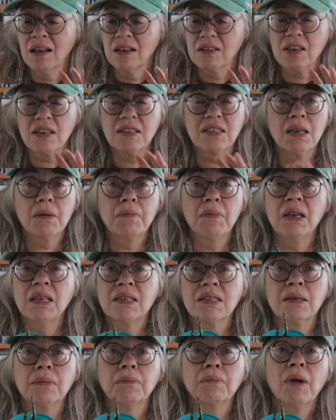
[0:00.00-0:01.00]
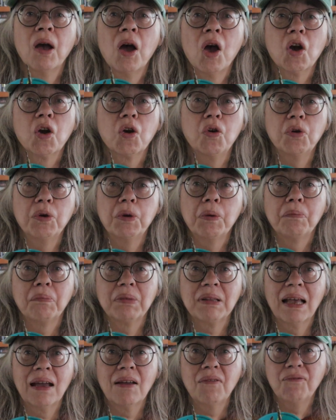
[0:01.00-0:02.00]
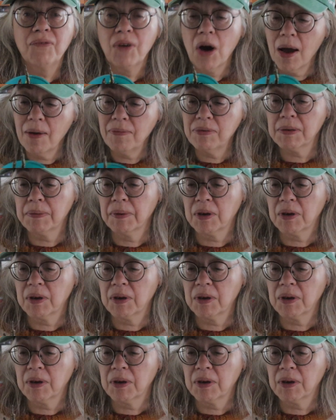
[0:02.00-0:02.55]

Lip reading: So send me some good plant vibes,